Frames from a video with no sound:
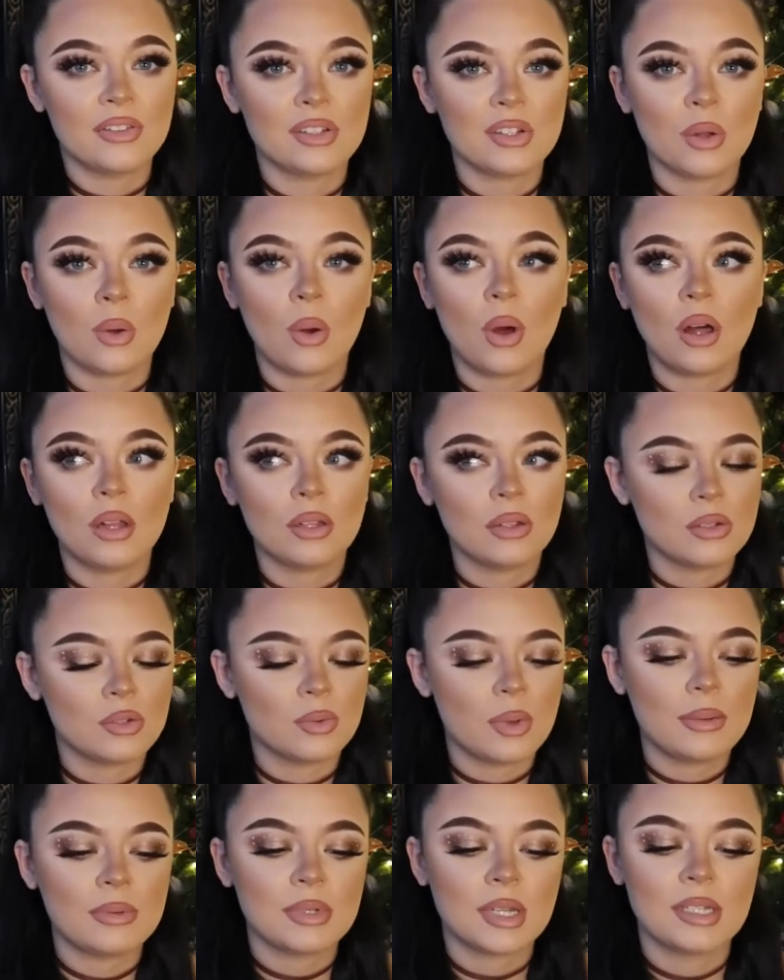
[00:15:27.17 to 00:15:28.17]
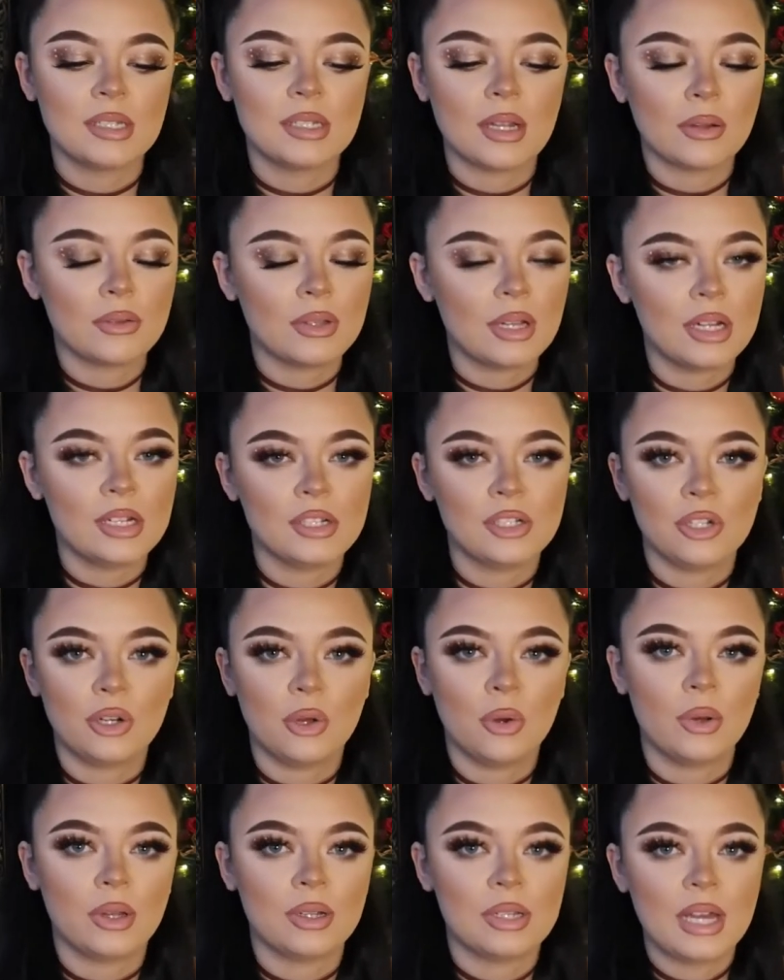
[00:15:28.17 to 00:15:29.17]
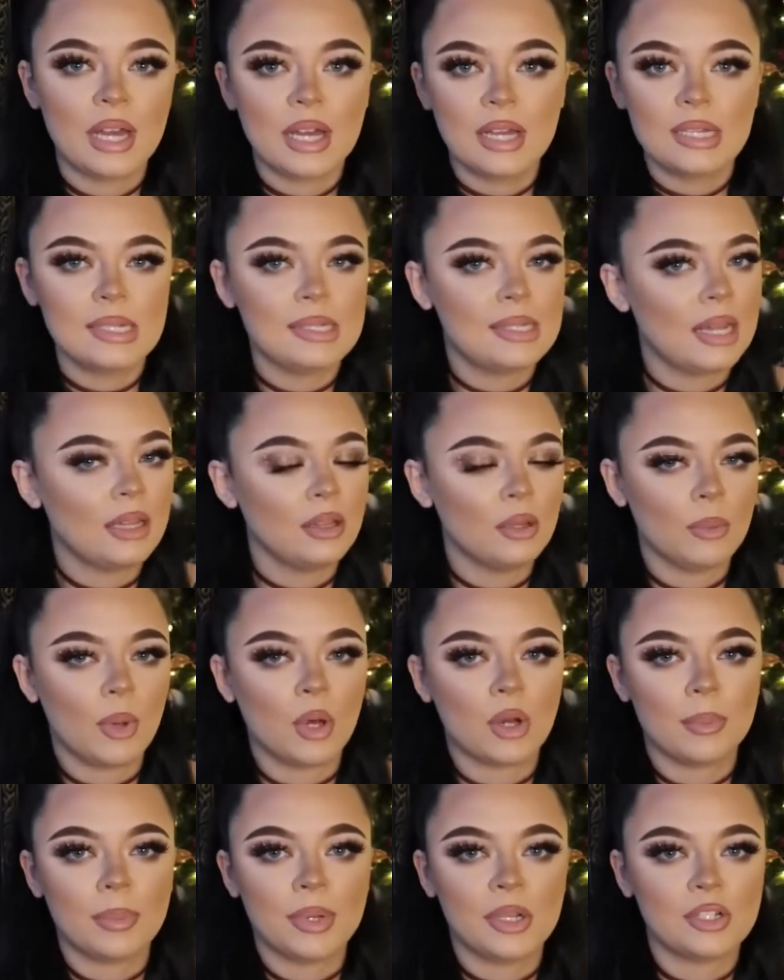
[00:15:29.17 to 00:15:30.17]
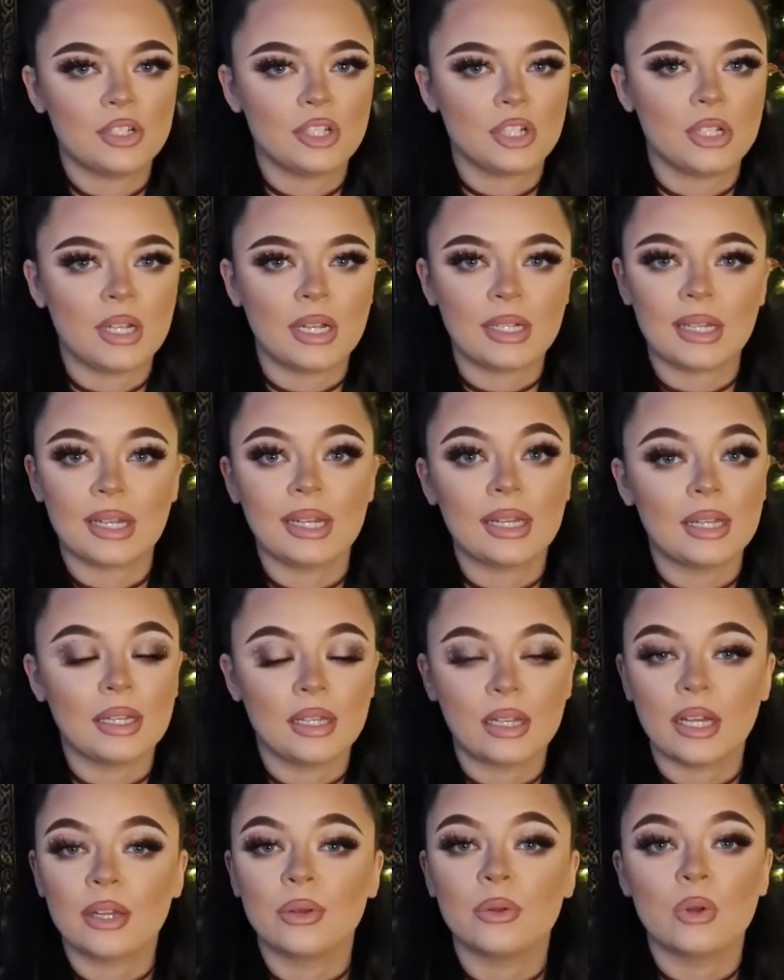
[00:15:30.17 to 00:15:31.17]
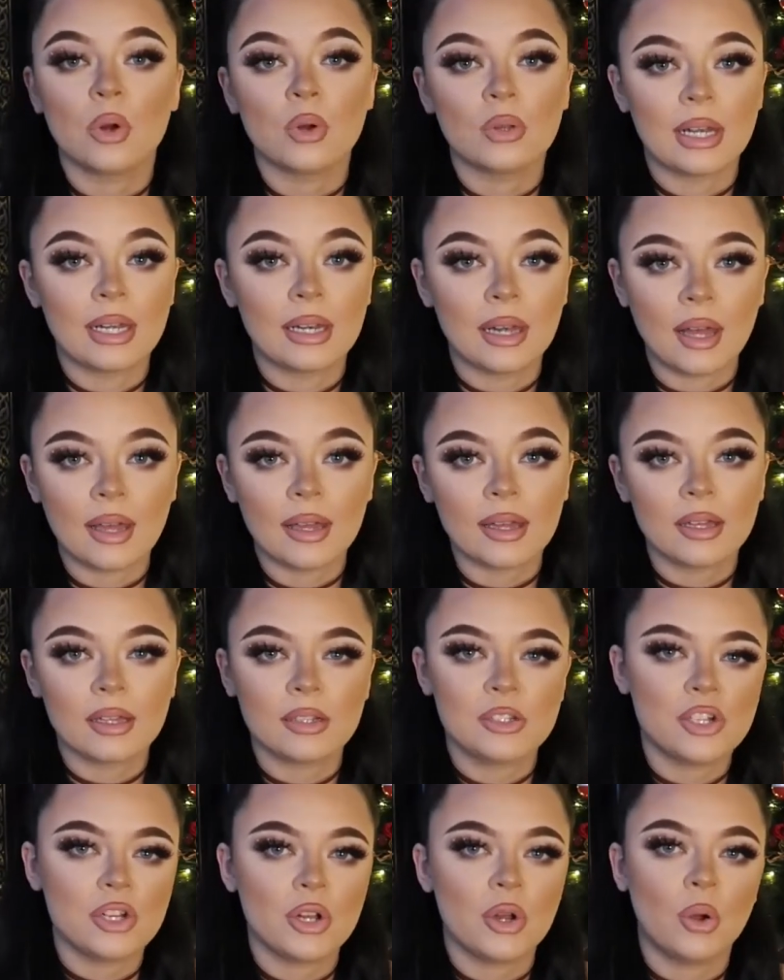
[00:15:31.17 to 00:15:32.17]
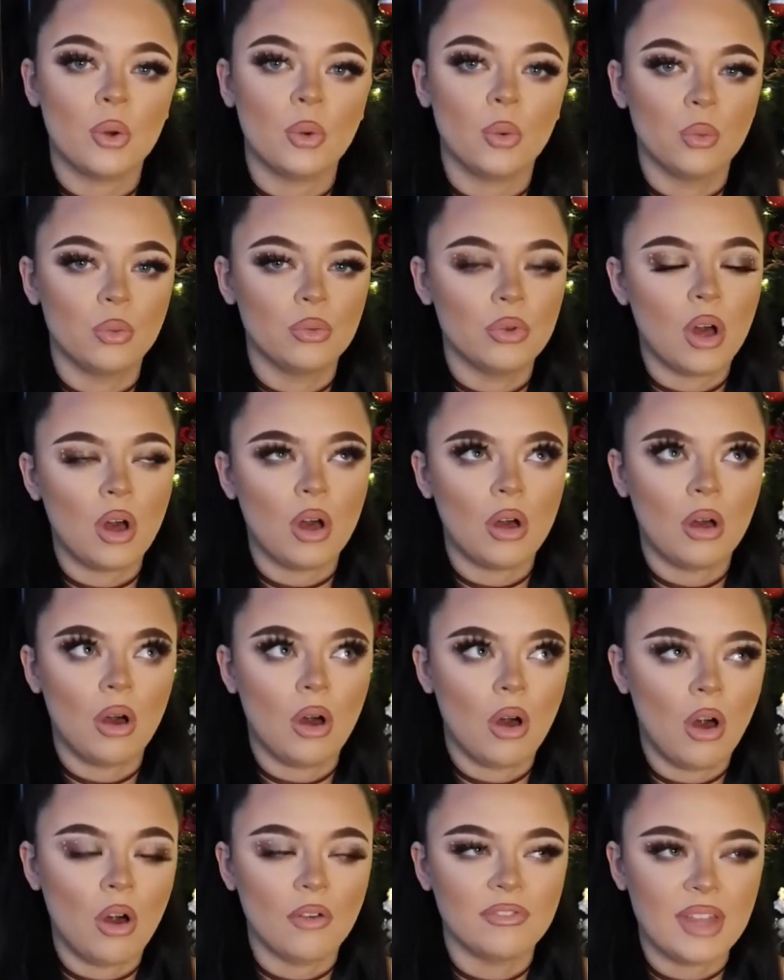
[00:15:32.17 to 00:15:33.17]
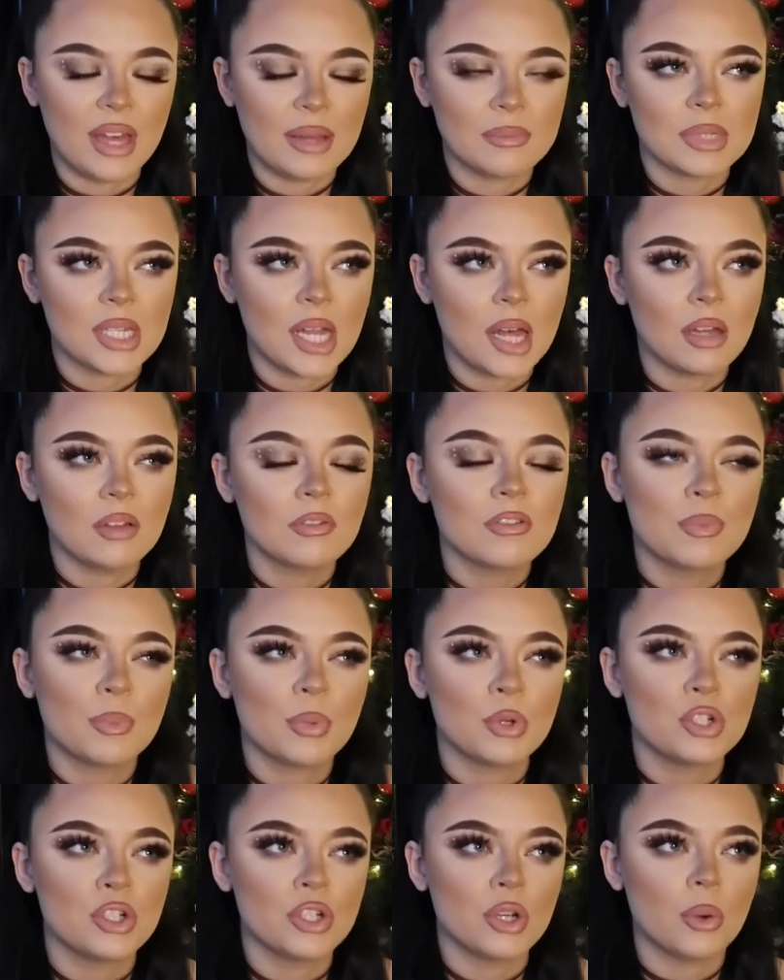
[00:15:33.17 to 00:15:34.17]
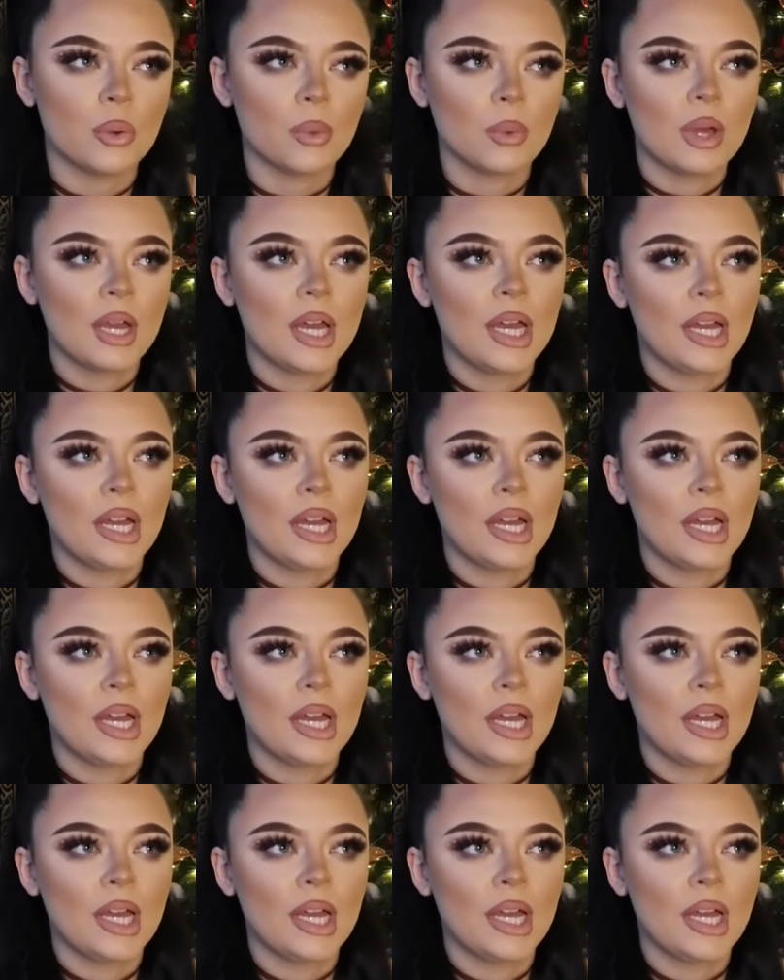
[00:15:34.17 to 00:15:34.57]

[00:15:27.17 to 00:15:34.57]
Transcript: So all those websites out there, you know, send them on a picture that you know they like, you know, not of themselves, but you know,